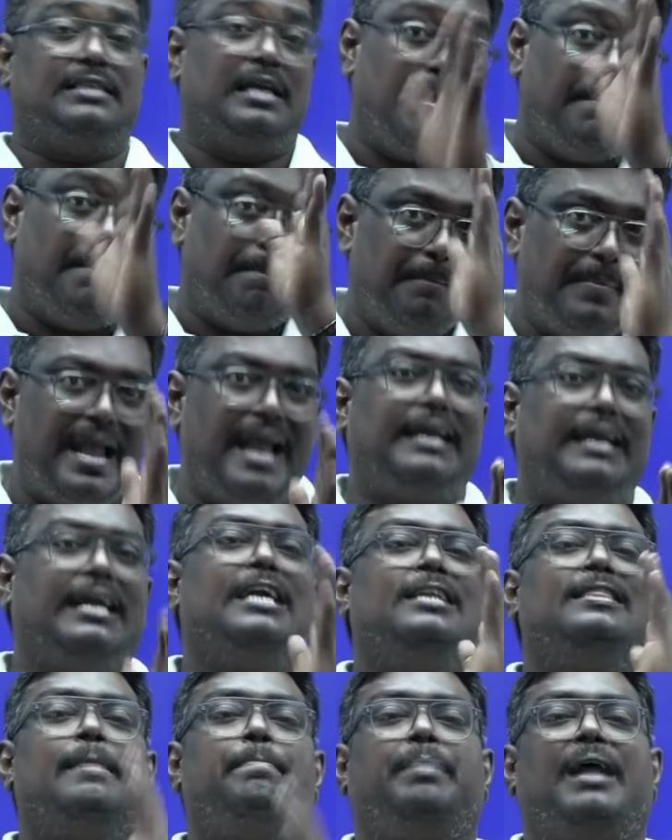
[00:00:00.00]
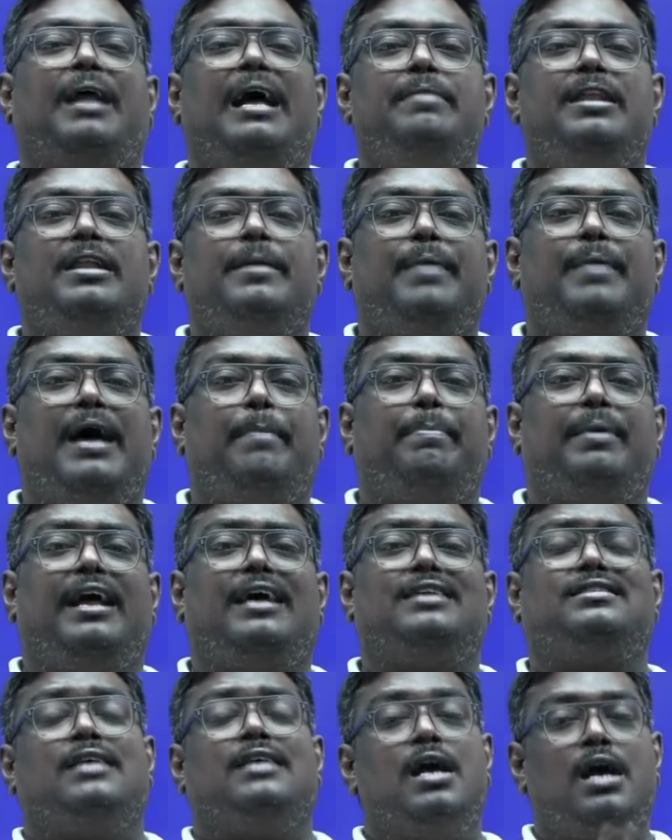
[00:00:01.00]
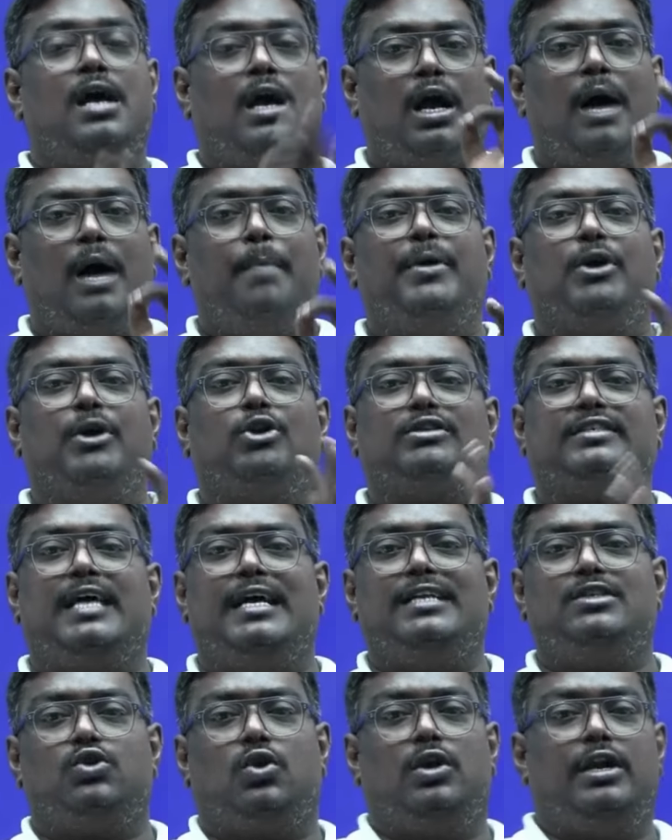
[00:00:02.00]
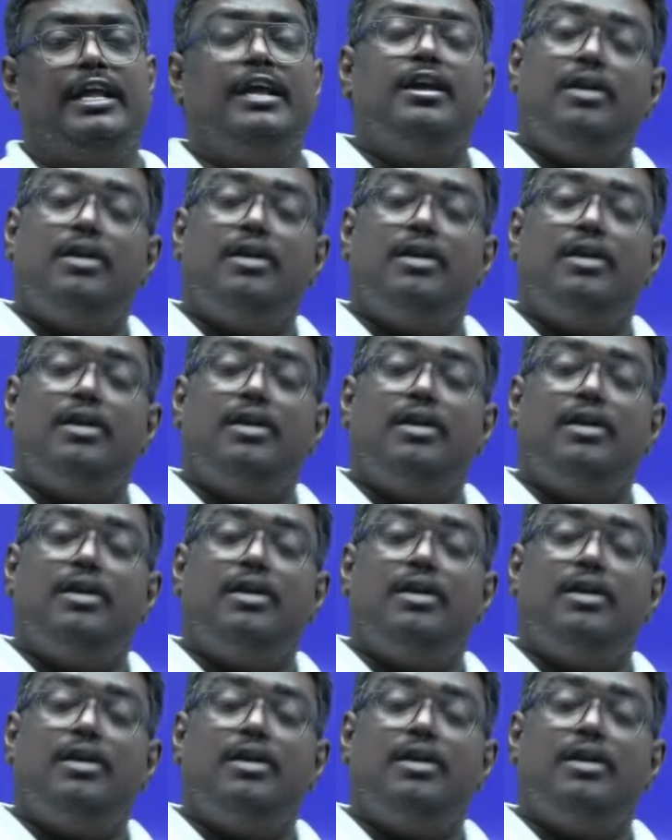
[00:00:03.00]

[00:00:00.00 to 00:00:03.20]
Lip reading: make it the primary paper as computer science only.